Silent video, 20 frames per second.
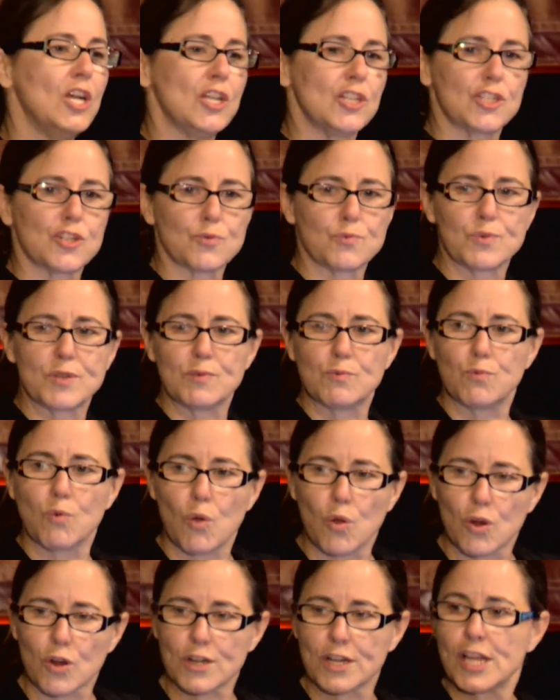to
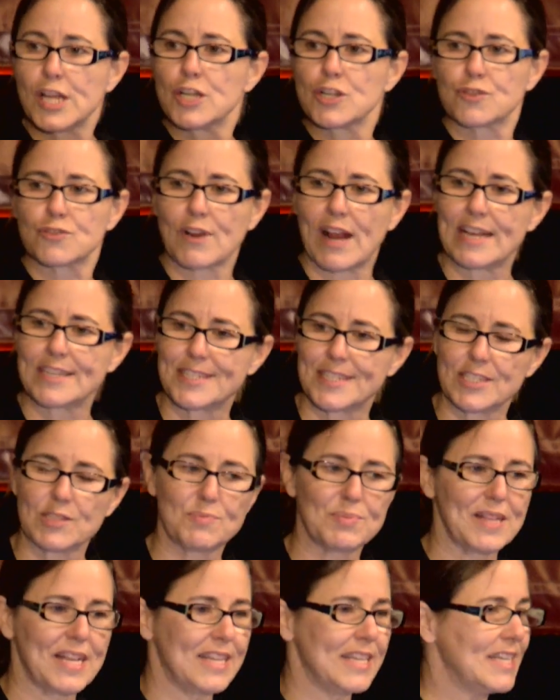reward trashing the
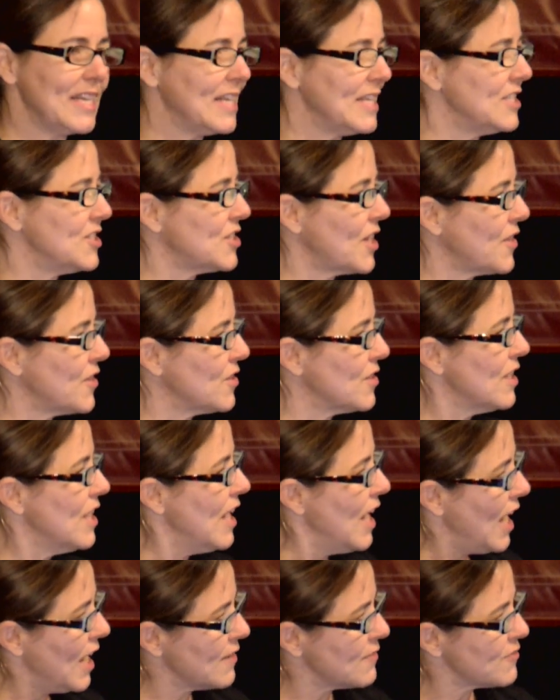planet and each other.
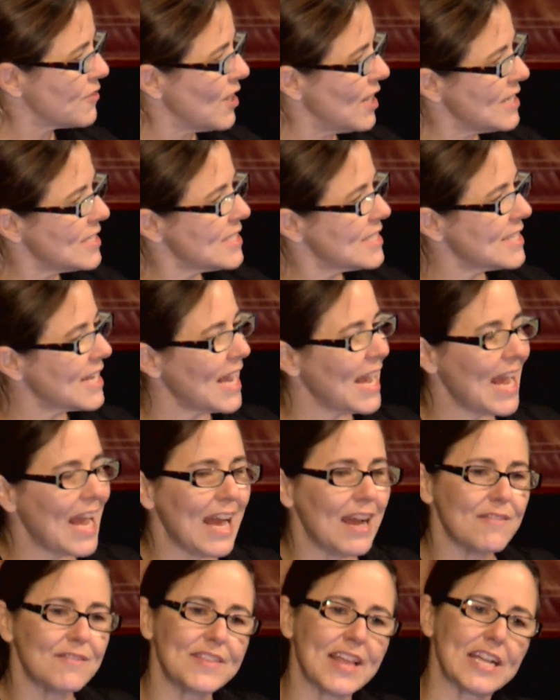And for us to
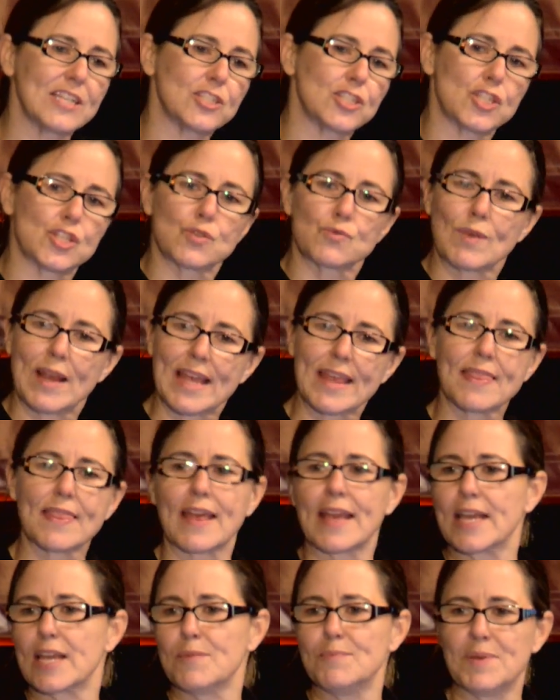have that strength
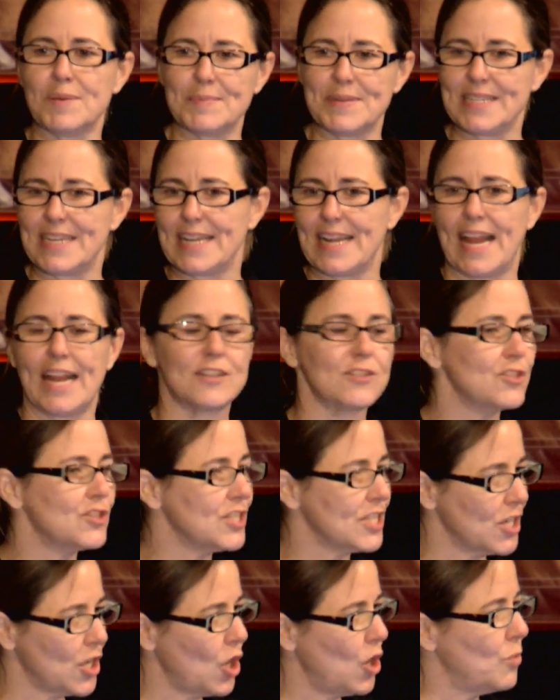and commitment and
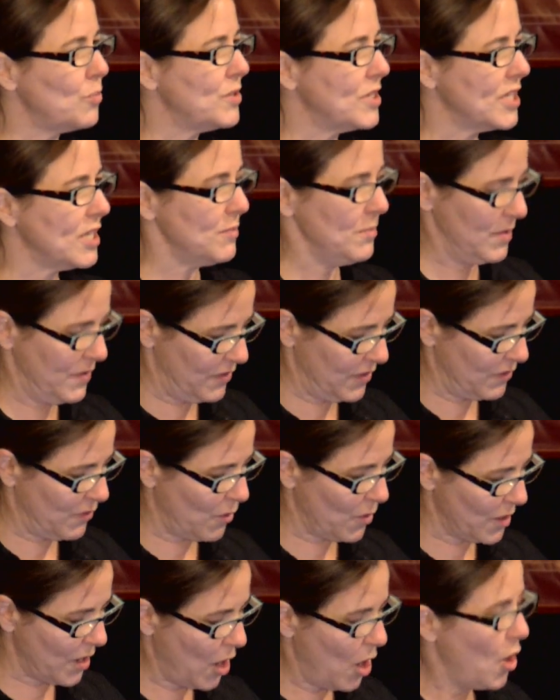energy and hope to keep moving
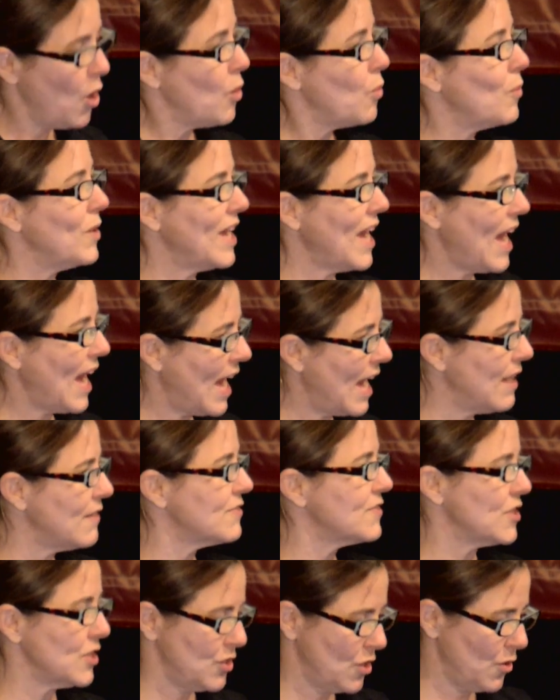forward, we
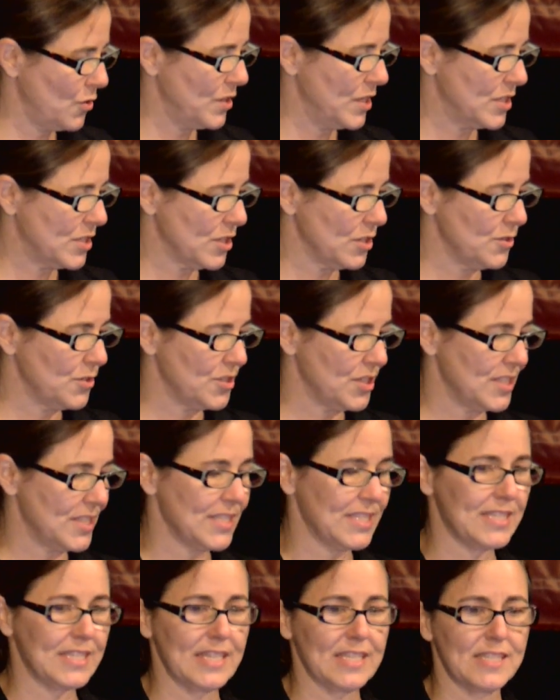have to know that solutions
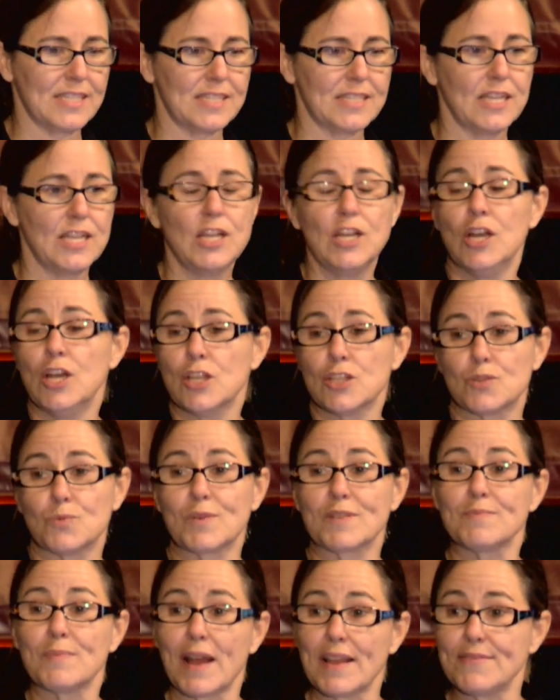exist. So one
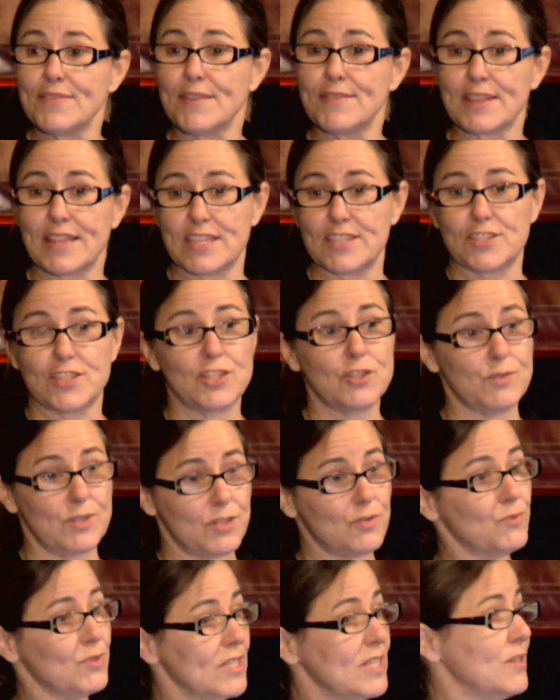of my favorite things to do
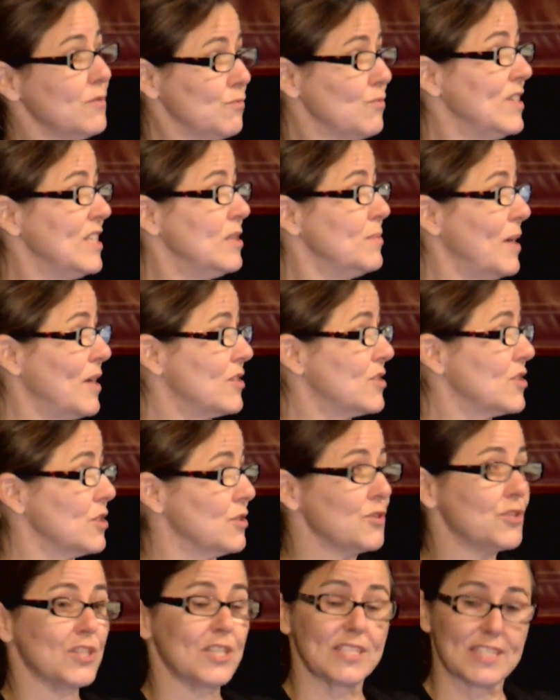is really read about
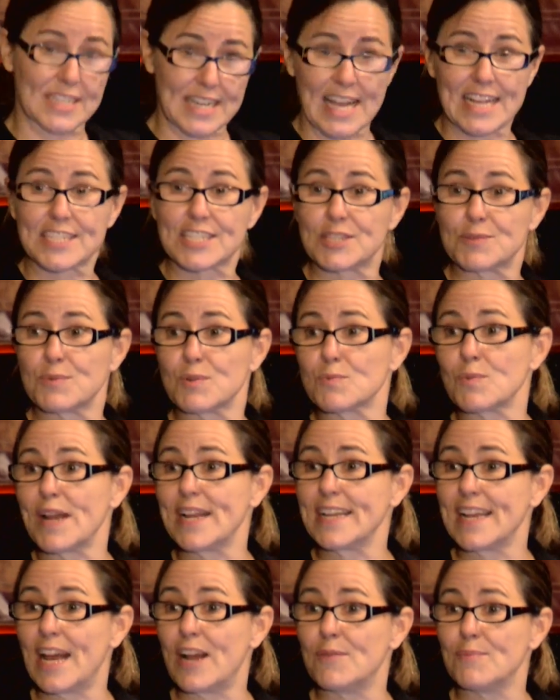solutions. And actually, we're
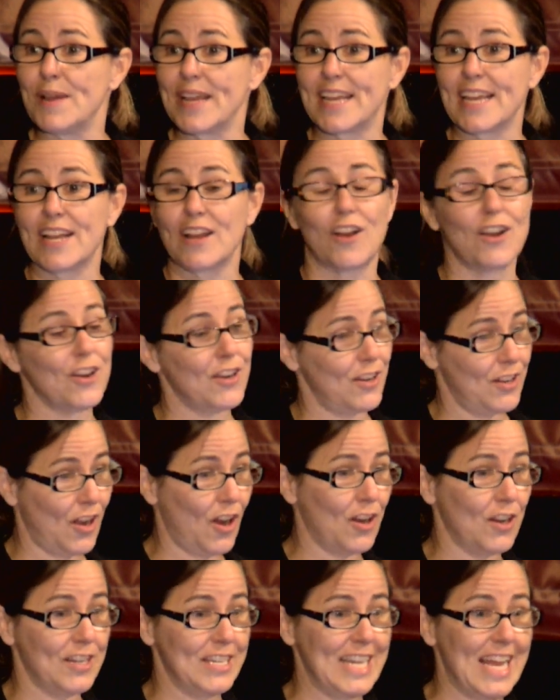right now making
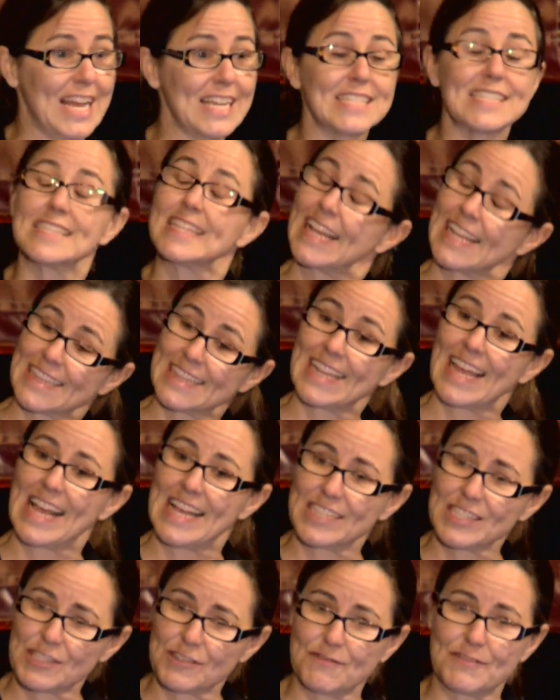our next and
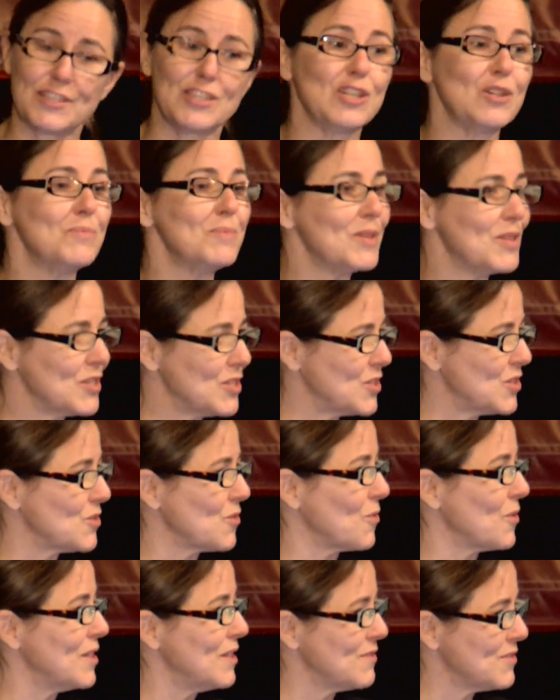last film, The
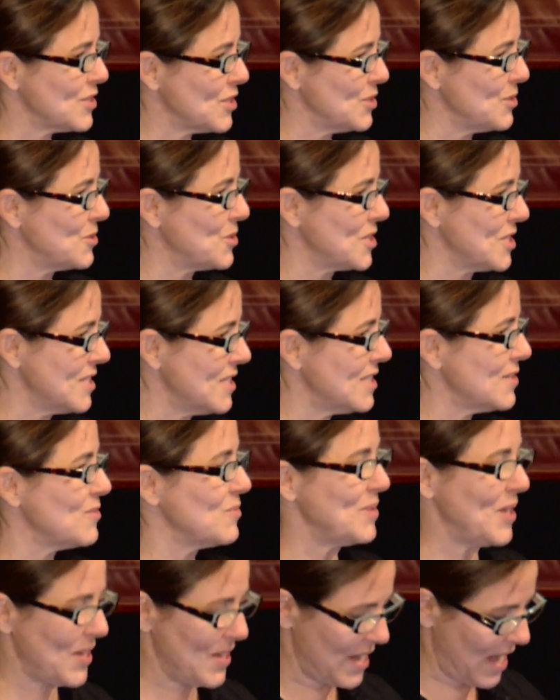Story of Solutions. It will
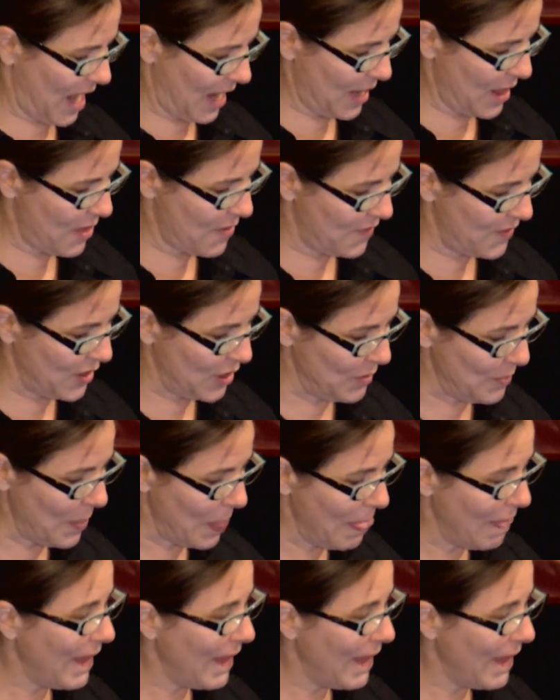be our 9th film.